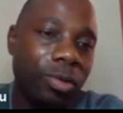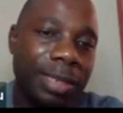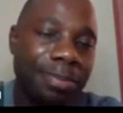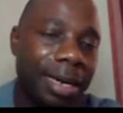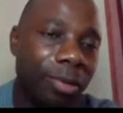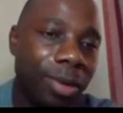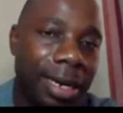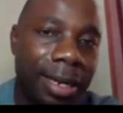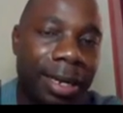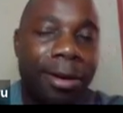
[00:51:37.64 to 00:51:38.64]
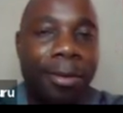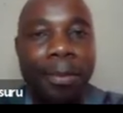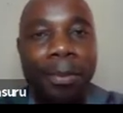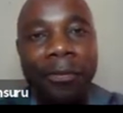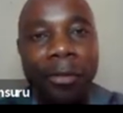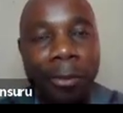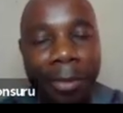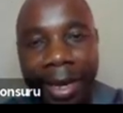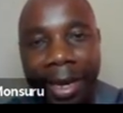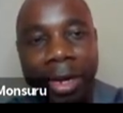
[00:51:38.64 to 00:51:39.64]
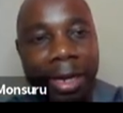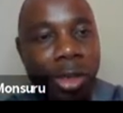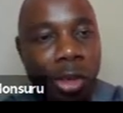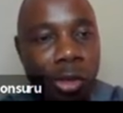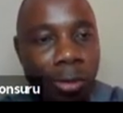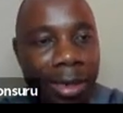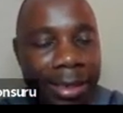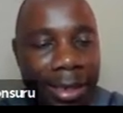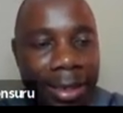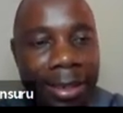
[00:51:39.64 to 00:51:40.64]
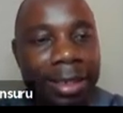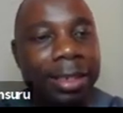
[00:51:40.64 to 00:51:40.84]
do it manually. But from here, you can do it automatically.